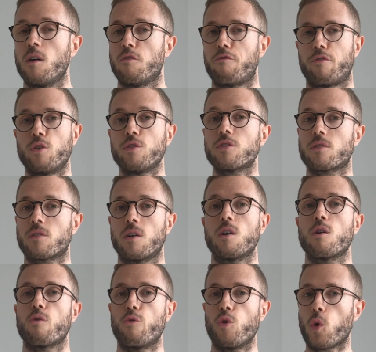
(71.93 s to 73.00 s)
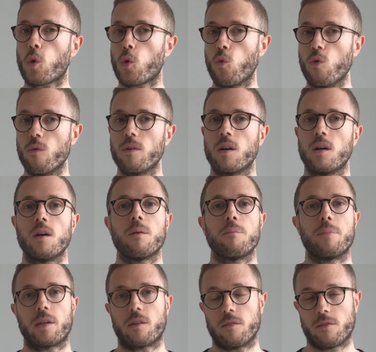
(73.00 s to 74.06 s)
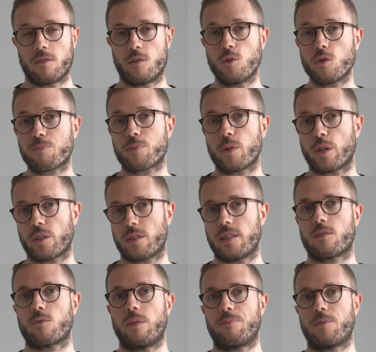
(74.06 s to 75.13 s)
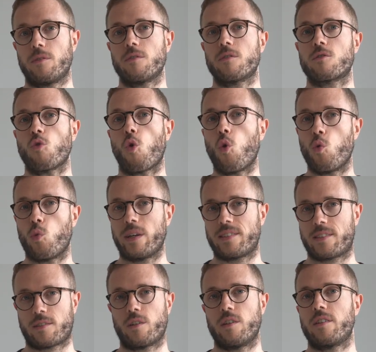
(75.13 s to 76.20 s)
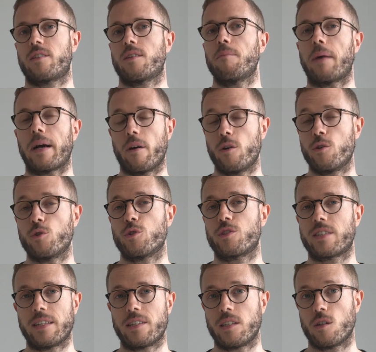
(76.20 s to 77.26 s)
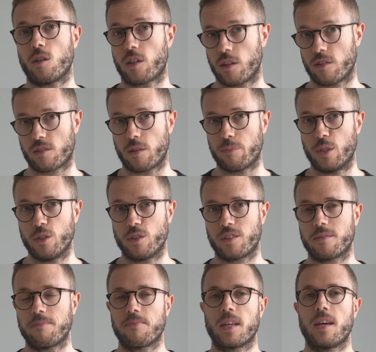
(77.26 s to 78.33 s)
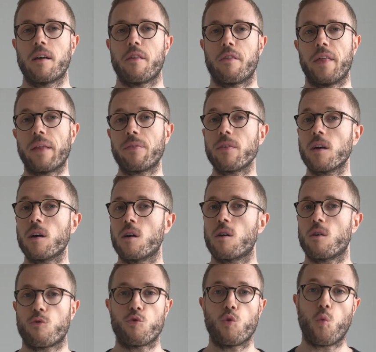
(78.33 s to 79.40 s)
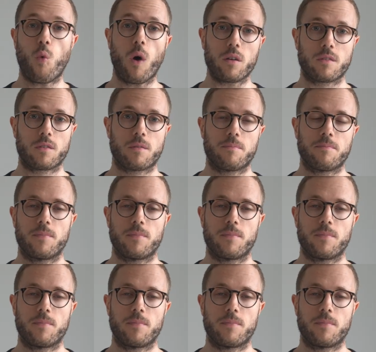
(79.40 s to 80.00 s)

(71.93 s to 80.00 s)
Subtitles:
First, the who, because good product descriptions always start by understanding your customers. Then, the what.